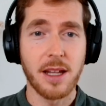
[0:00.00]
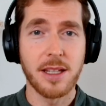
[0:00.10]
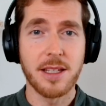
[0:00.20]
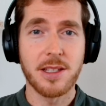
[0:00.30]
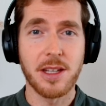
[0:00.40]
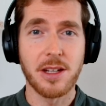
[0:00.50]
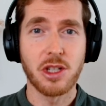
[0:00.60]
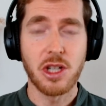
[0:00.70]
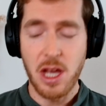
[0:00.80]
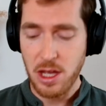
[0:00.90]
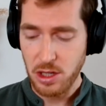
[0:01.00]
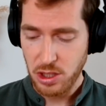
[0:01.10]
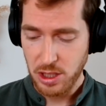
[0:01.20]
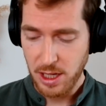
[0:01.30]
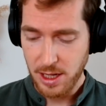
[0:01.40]
this can
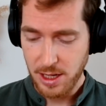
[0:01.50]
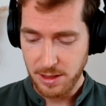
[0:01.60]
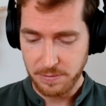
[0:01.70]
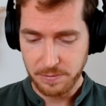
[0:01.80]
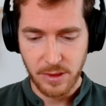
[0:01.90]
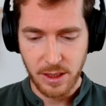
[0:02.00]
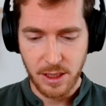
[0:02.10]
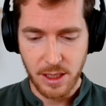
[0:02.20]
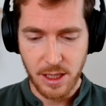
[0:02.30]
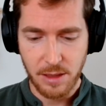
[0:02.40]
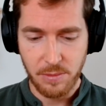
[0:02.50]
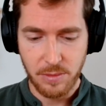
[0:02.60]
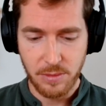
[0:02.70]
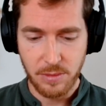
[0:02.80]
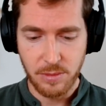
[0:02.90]
change, and um,
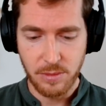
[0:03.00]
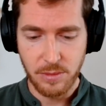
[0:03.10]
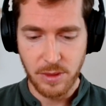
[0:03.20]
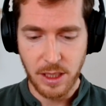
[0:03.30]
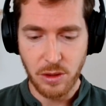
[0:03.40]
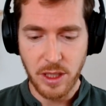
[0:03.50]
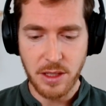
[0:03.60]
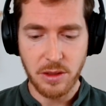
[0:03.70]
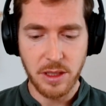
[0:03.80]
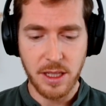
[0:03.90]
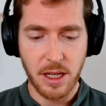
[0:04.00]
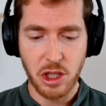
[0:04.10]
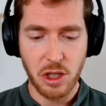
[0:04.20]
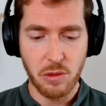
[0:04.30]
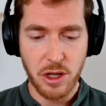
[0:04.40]
it could easily take
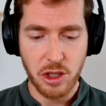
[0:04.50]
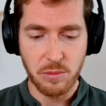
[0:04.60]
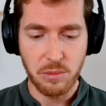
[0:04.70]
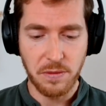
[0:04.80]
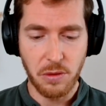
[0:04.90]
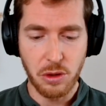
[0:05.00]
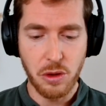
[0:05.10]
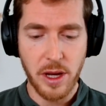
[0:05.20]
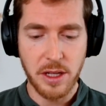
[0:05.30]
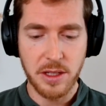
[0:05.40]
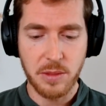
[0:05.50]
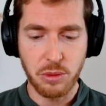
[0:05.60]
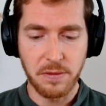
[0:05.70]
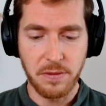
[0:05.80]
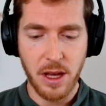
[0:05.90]
generations before new ideas
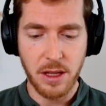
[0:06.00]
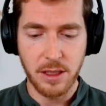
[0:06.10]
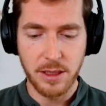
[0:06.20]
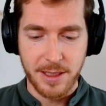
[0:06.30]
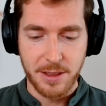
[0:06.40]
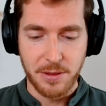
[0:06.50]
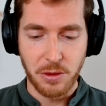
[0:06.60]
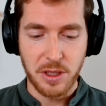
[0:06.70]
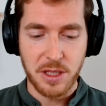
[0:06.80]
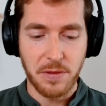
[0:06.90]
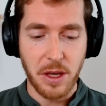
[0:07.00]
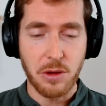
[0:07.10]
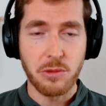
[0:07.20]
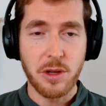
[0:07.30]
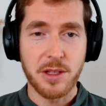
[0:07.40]
prevail. For this
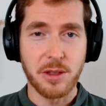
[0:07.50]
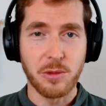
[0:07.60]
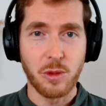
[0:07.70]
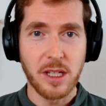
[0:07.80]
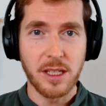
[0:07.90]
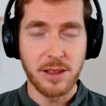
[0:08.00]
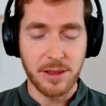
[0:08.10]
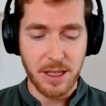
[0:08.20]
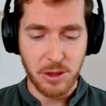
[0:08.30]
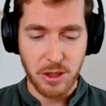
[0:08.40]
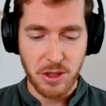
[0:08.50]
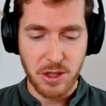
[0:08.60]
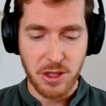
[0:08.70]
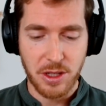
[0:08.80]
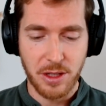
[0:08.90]
very reason, we need
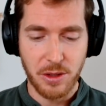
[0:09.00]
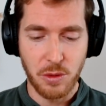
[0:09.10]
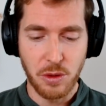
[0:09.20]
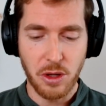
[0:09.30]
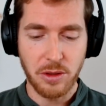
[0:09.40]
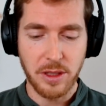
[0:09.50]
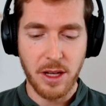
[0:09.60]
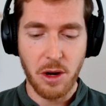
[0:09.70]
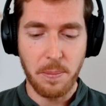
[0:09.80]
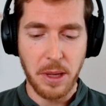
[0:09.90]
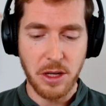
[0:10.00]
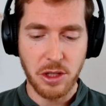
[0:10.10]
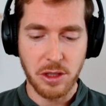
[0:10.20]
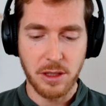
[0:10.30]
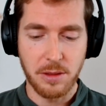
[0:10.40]
thinkers who not only are
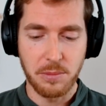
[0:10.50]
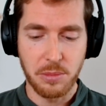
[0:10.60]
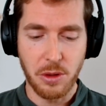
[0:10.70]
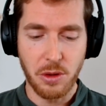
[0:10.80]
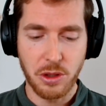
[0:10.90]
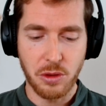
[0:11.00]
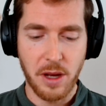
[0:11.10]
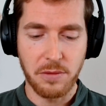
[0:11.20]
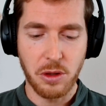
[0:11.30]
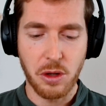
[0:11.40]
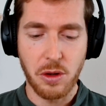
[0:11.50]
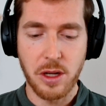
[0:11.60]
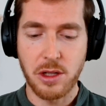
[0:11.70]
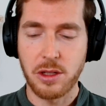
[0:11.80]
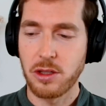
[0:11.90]
patient but also have the
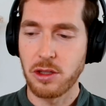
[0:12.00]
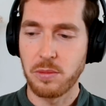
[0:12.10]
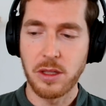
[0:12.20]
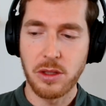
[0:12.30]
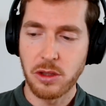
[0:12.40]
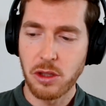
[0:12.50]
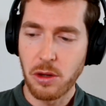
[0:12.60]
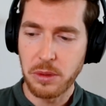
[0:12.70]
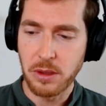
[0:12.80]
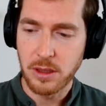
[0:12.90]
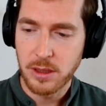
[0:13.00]
courage to be utopian.